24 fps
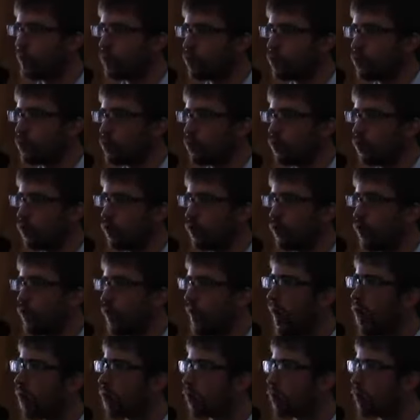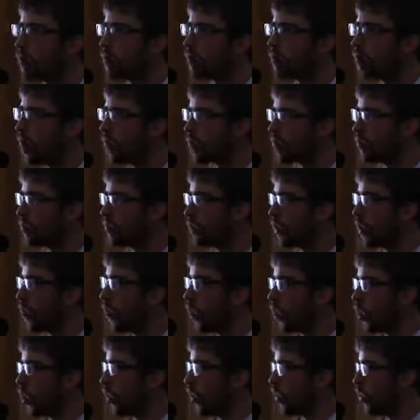have control over, how could we possibly
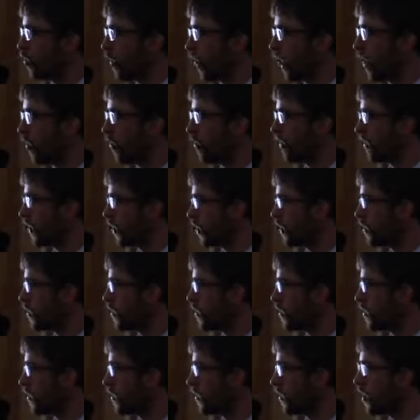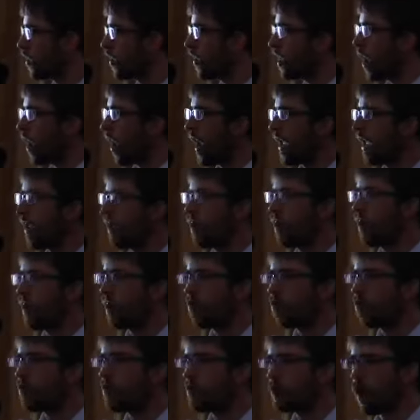work around these? I had
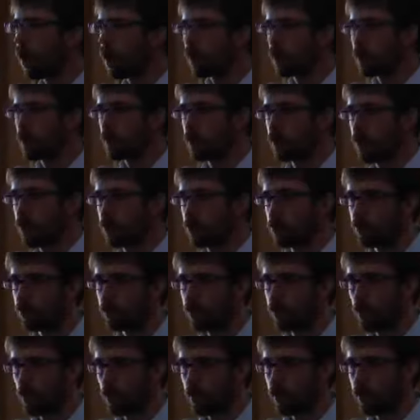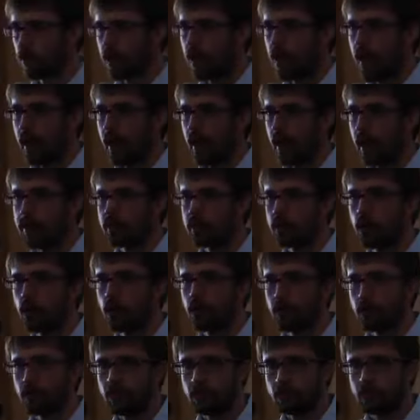never thought this way before, and I
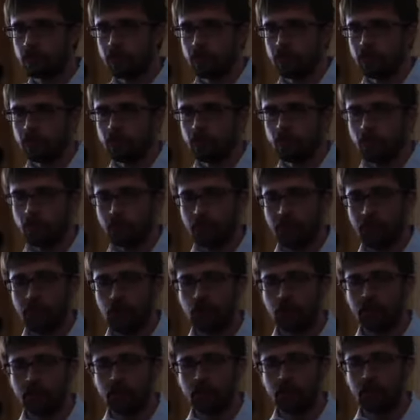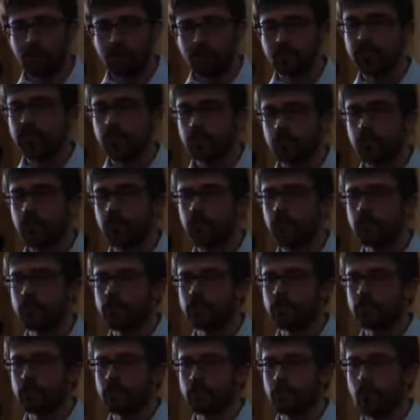don't think that without this
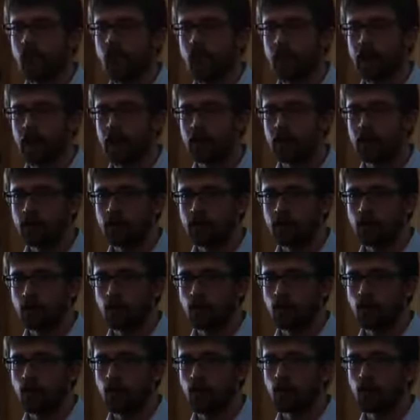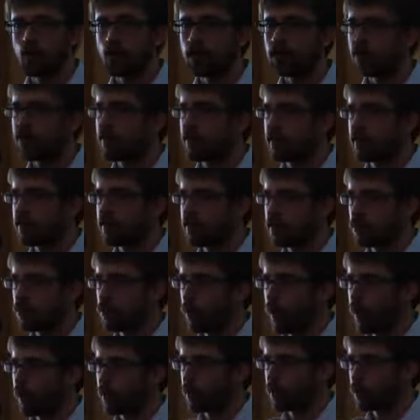experience, I would think this
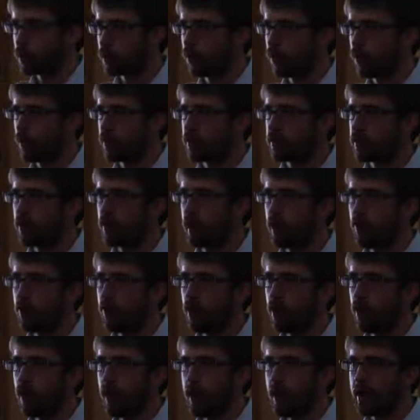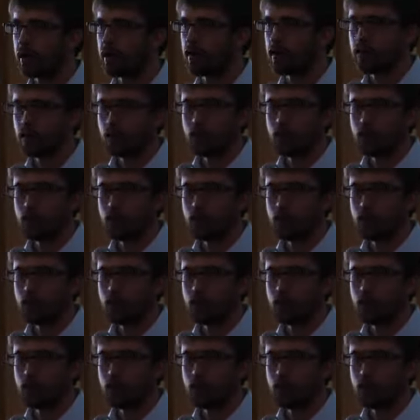way at this point in time. I